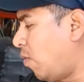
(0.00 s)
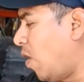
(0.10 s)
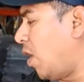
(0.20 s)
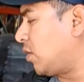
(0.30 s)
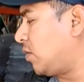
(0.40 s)

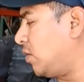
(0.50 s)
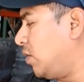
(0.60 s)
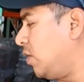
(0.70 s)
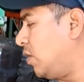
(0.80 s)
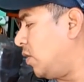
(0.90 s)
rocks,
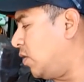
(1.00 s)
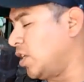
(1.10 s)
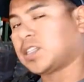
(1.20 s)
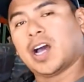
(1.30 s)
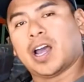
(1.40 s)

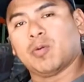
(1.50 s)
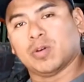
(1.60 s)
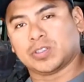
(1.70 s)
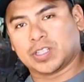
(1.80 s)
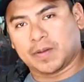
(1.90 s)
this guy
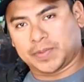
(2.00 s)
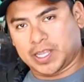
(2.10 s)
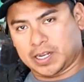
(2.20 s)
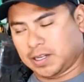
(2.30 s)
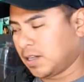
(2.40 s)
will stop
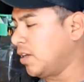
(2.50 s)
that.